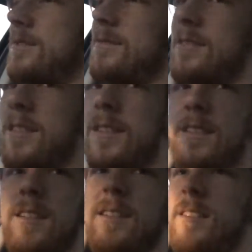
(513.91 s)
and
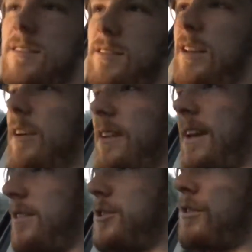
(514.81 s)

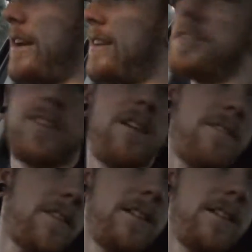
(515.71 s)
how the drought is over